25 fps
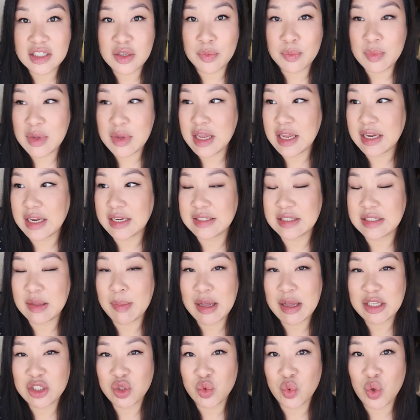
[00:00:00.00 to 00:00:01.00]
To me, it is the
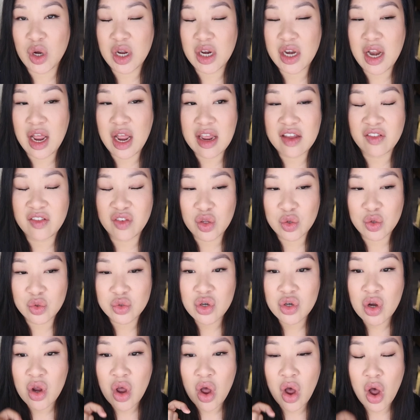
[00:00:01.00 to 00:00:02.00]
best one. I've
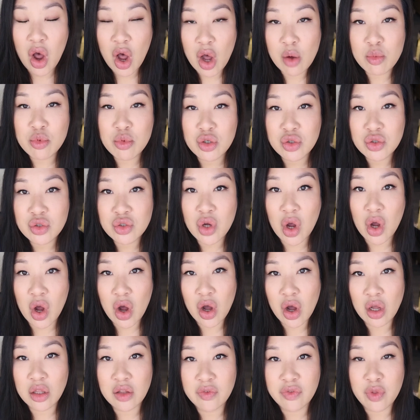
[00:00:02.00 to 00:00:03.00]
used almost
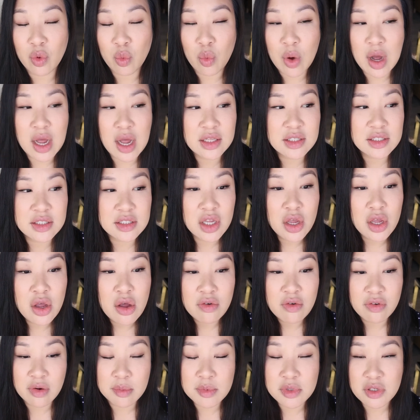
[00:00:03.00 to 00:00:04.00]
all of the ones
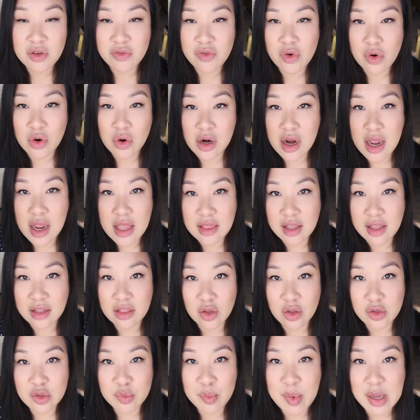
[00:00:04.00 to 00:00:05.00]
from Sephora and like
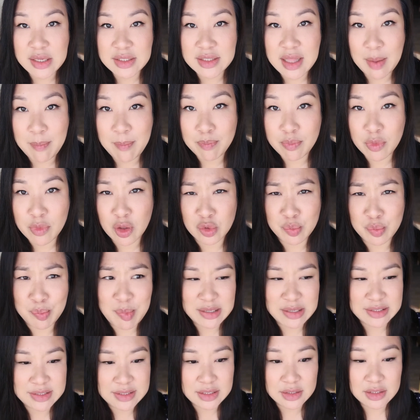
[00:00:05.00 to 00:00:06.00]
those
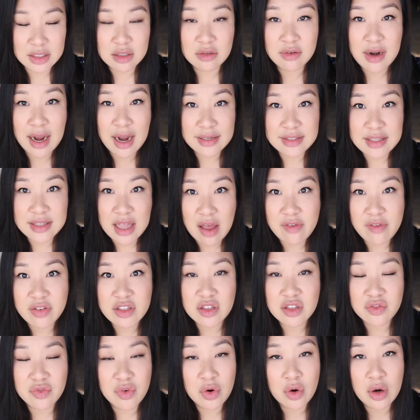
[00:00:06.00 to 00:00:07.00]
best-selling racks they have at
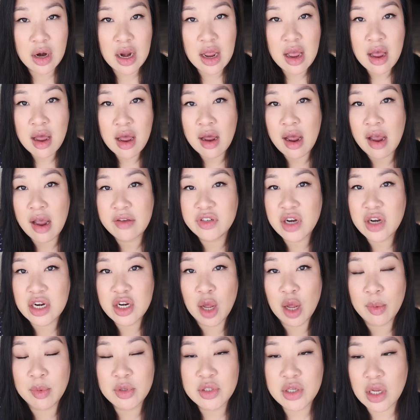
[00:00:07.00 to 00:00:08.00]
Sephora. I've tried
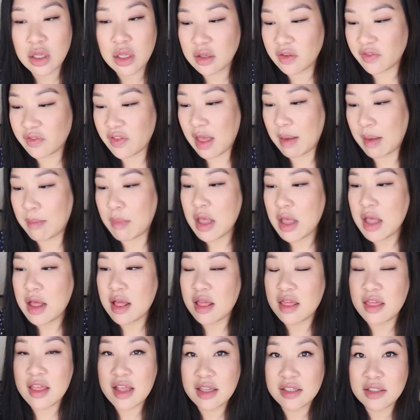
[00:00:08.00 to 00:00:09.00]
almost all of them.
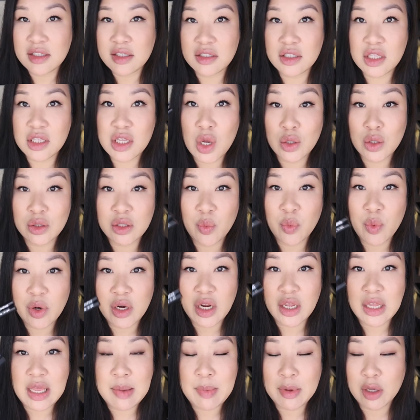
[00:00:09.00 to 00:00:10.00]
This is the only
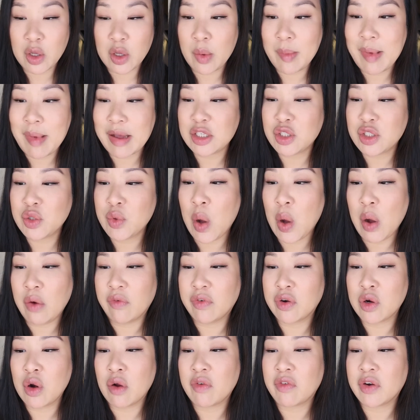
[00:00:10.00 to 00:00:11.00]
one I keep on going back to
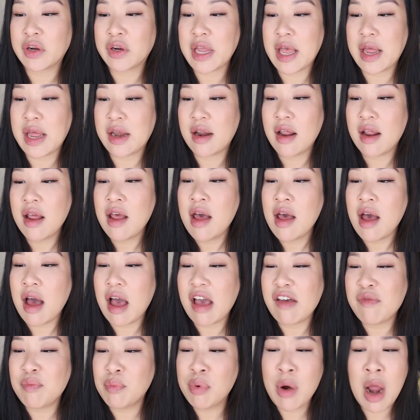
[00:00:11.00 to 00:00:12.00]
over and over again.
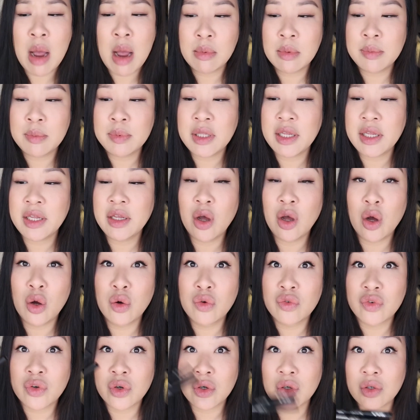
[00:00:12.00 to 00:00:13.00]
I've probably
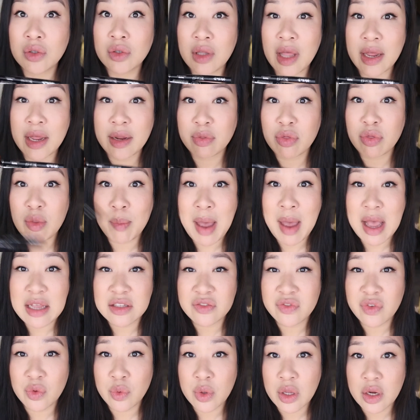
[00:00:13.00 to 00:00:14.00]
over like the
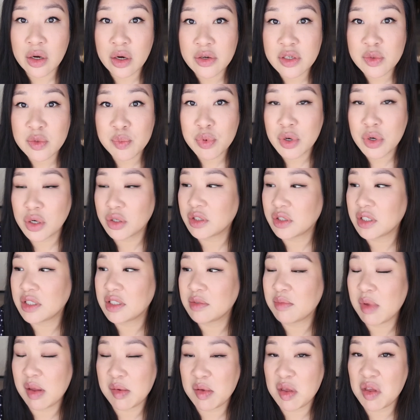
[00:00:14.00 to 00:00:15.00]
past few years
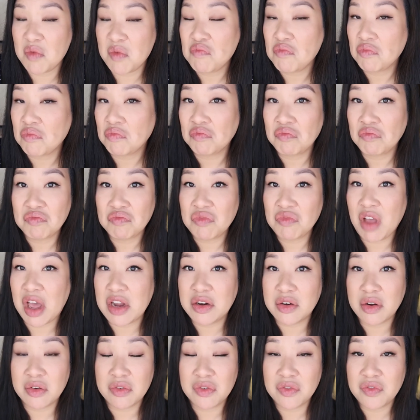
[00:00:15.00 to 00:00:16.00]
purchased maybe I
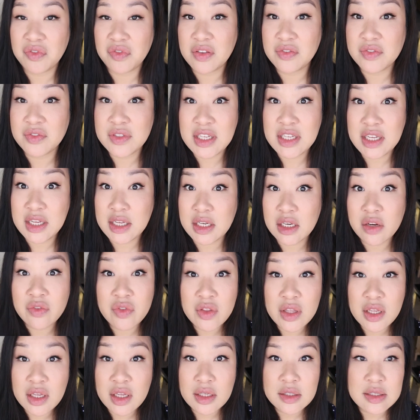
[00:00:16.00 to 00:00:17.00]
don't know, 15 of
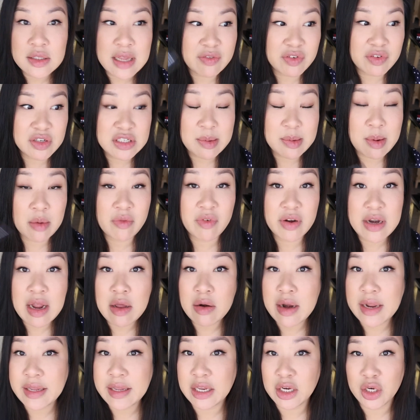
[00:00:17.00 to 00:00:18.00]
these. Every time I run
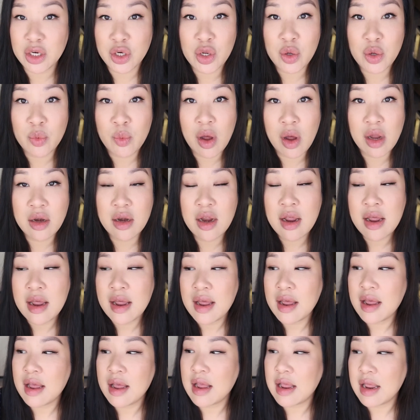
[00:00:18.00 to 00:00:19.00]
out, I get a new one.
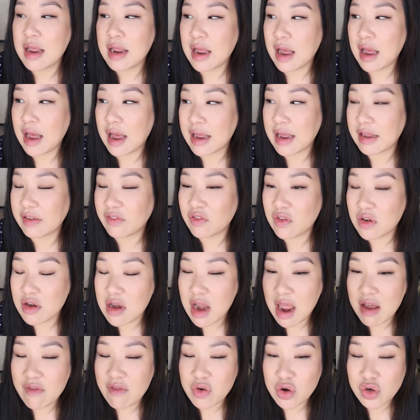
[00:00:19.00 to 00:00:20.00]
I've
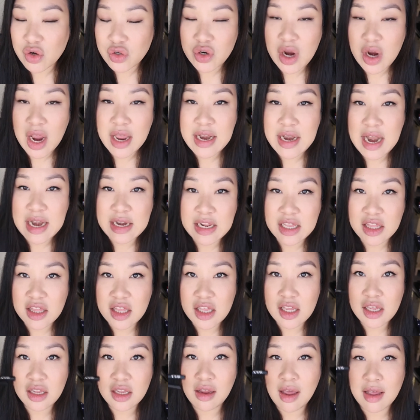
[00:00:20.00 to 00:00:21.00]
never tried
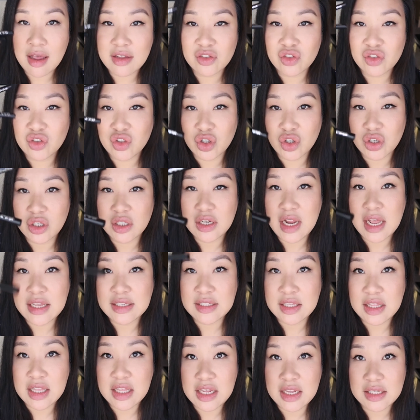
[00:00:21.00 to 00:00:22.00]
anything as good
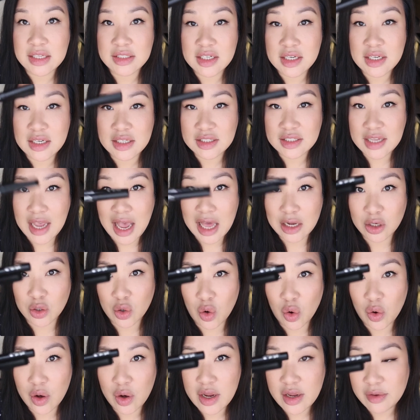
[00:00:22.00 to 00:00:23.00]
as these in this
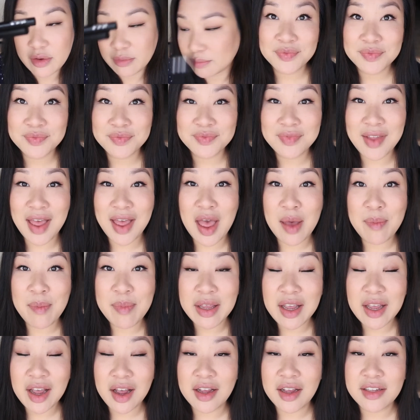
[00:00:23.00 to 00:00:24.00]
category. And
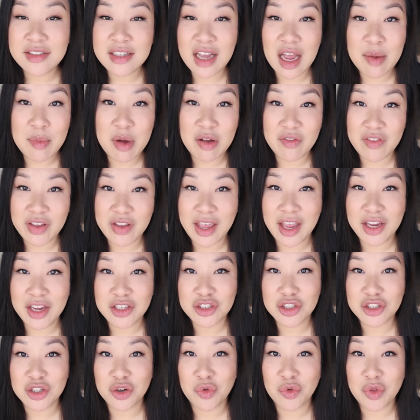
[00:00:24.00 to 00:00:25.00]
because I'm on
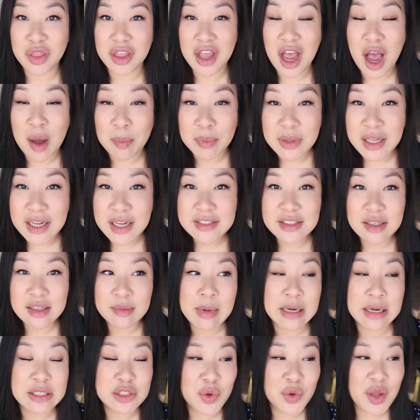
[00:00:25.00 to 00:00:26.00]
vacation in a really hot place and I'm
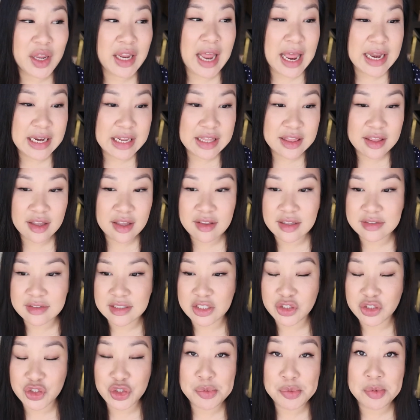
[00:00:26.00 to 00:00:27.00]
not doing anything that's
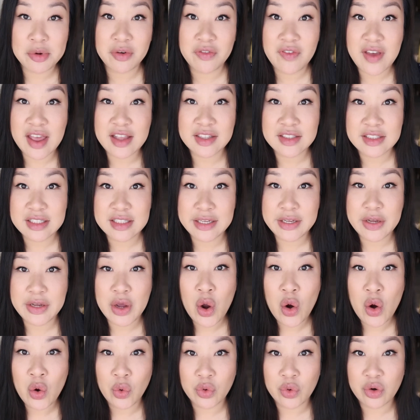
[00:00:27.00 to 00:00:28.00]
like super fancy
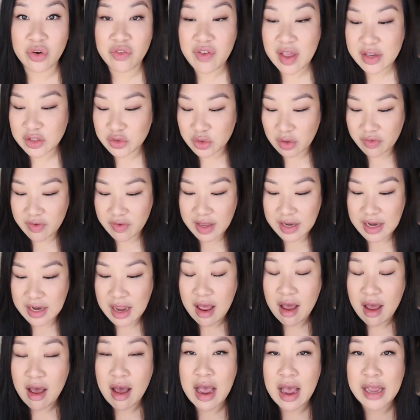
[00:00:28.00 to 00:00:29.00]
or event driven,
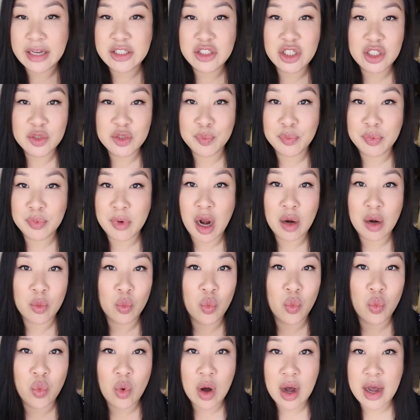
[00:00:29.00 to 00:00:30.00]
I just brought
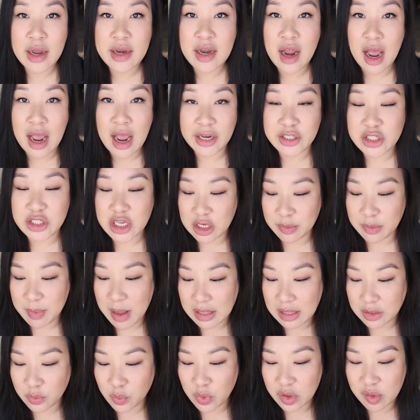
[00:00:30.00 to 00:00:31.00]
one eyeshadow
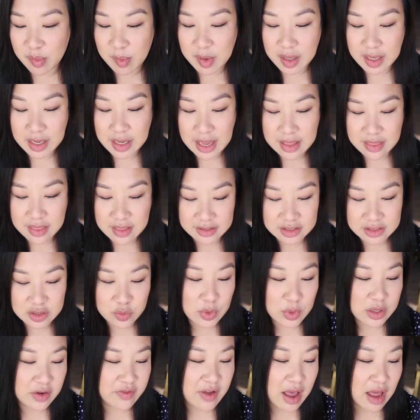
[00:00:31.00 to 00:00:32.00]
palette with me, and this is
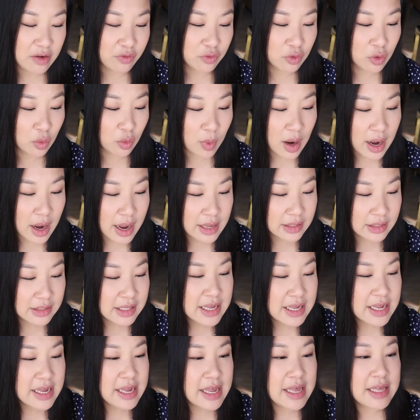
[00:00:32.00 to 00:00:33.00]
one I've had for a while.
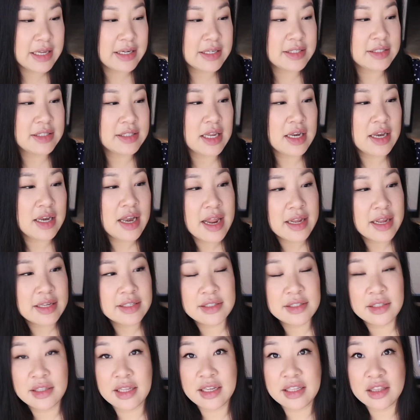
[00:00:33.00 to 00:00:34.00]
It is the
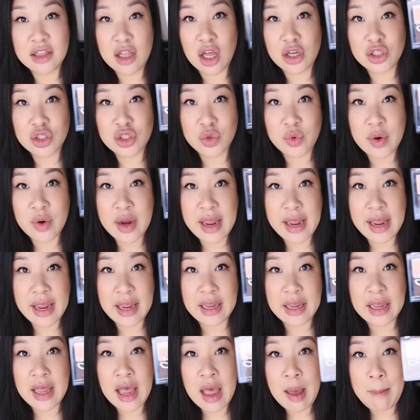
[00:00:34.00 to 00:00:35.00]
NYX Lid
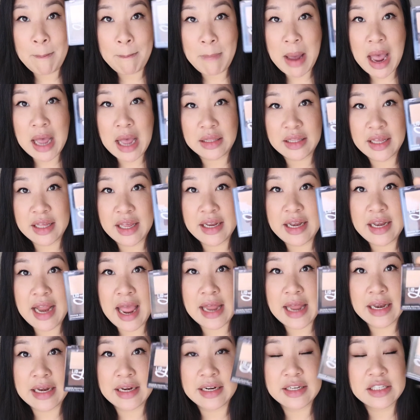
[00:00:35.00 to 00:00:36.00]
Lingerie palette,
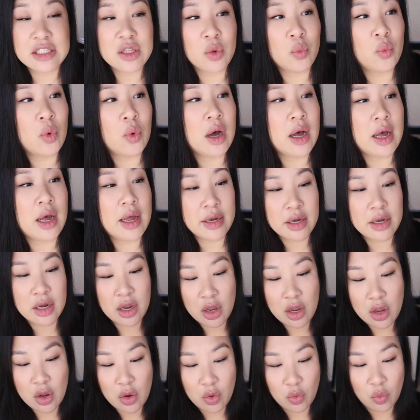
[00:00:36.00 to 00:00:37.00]
and it is the
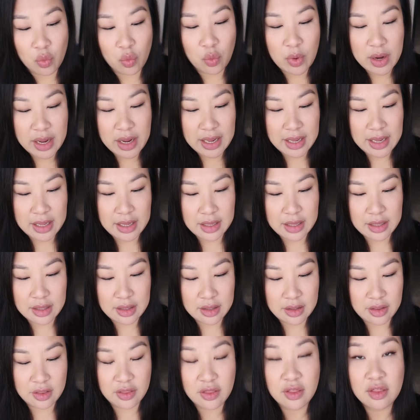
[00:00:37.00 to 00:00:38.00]
one
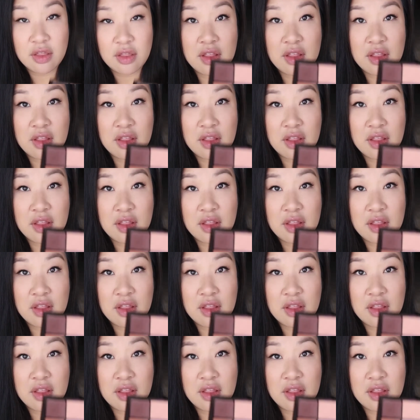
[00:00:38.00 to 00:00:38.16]
with